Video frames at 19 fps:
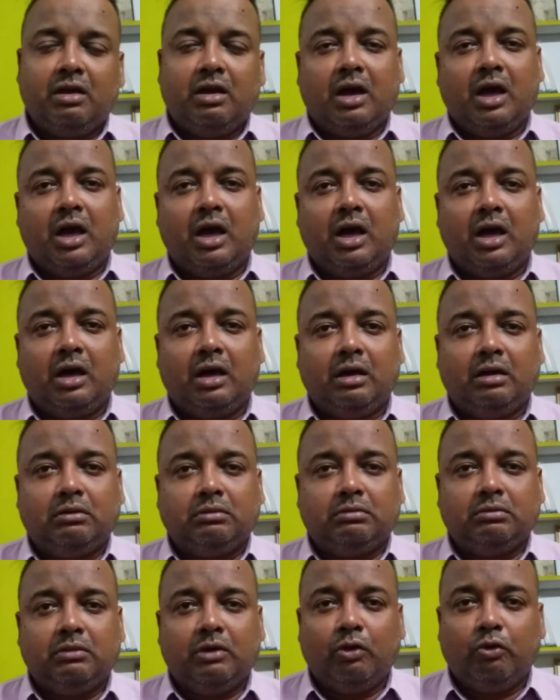uh,
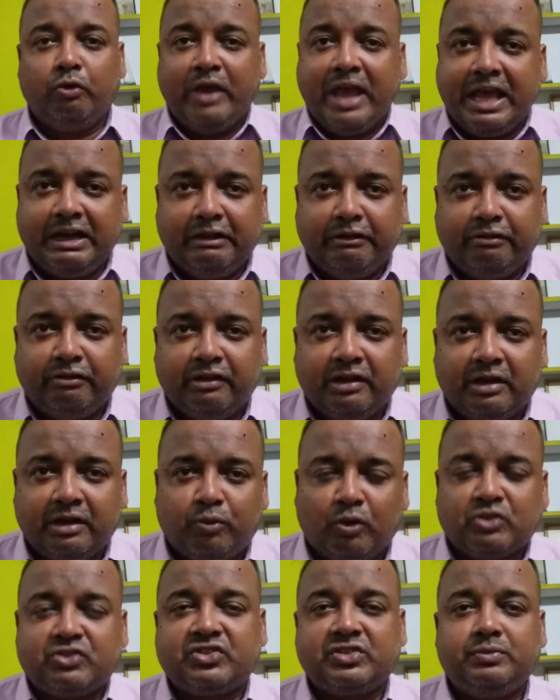wherever
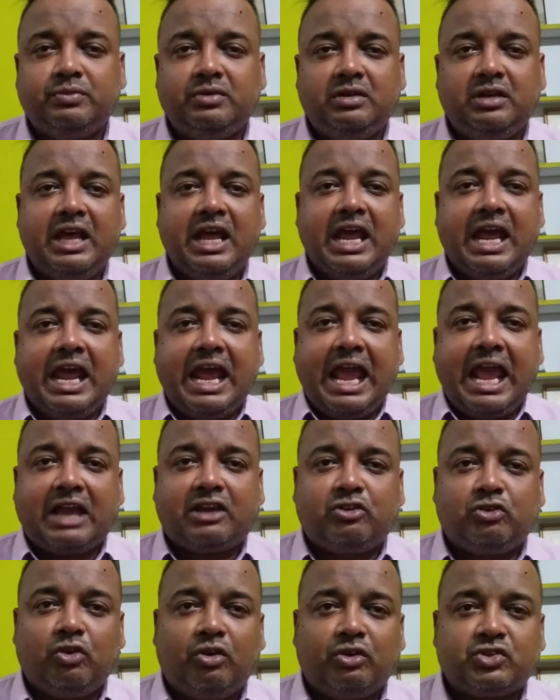possible
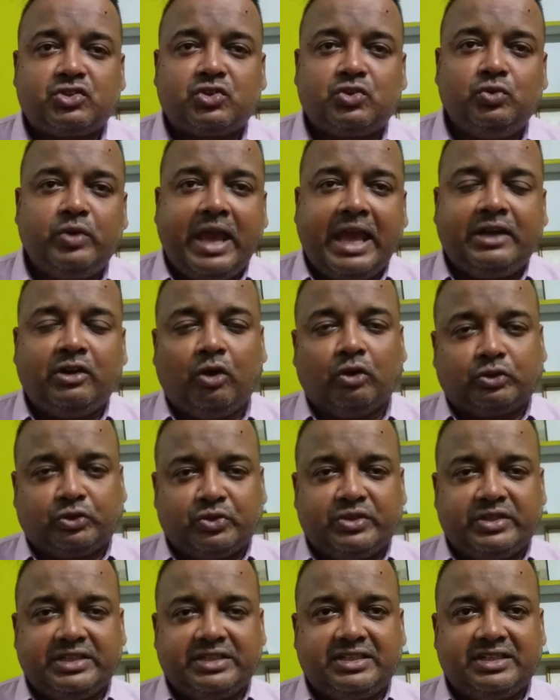across to an
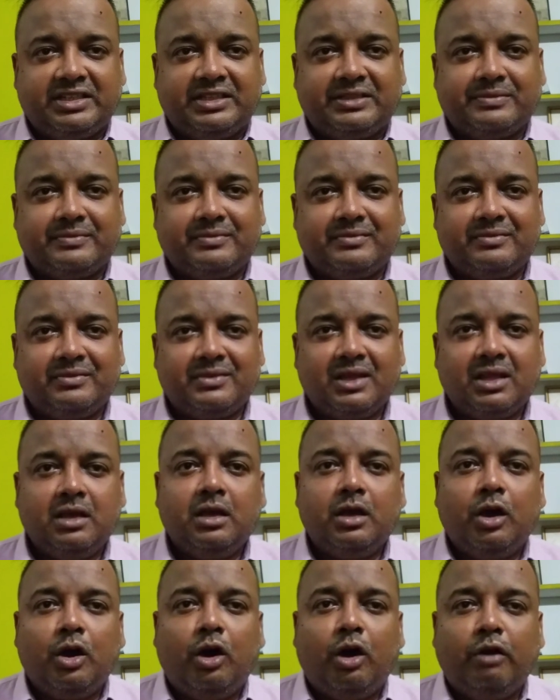authority
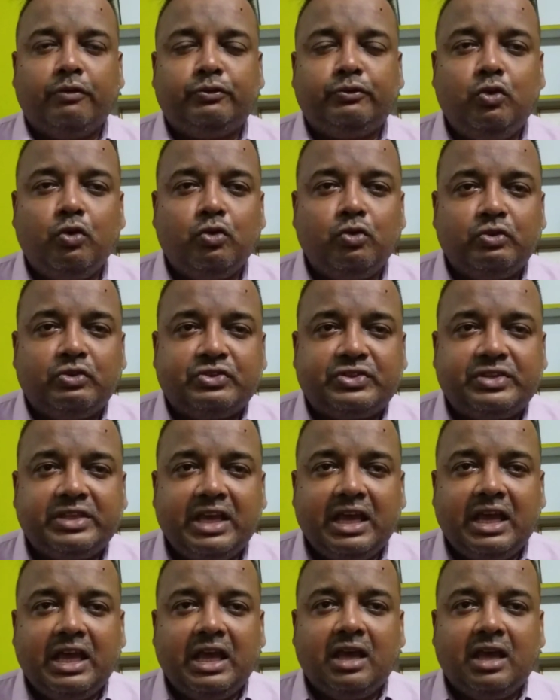of goods
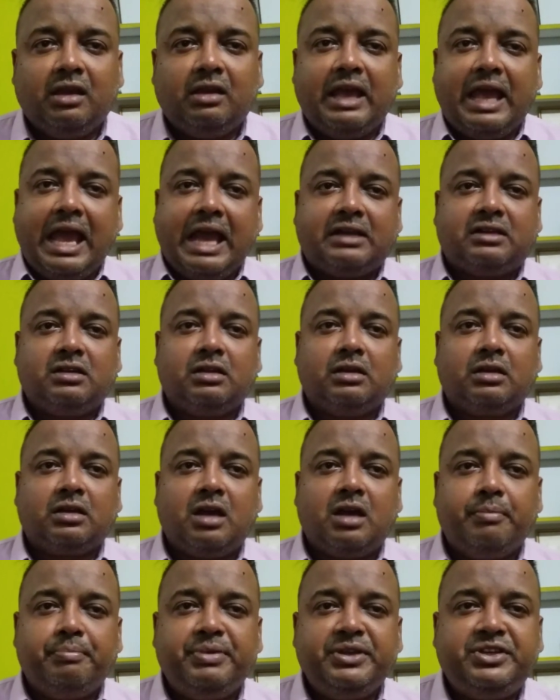at
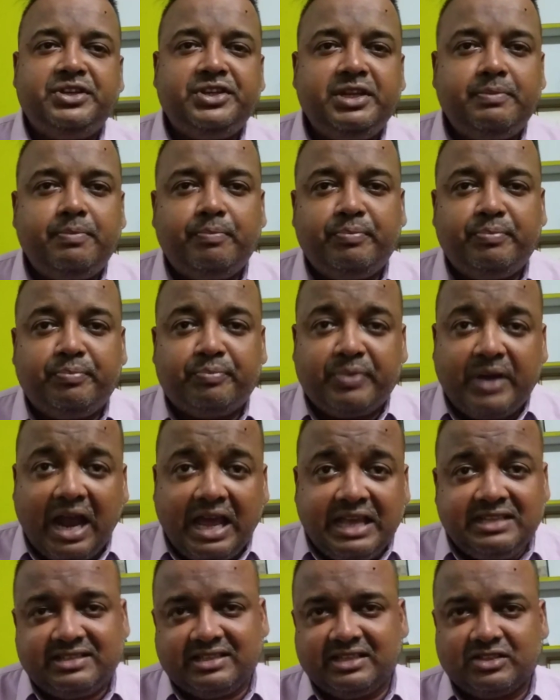competitive
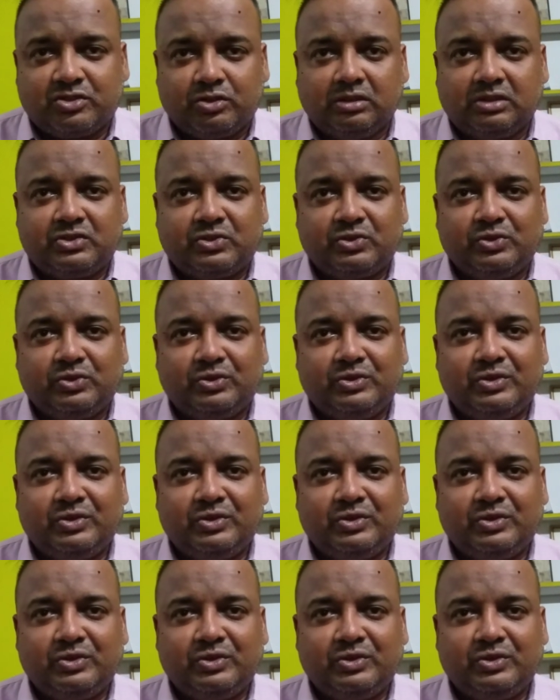prices also,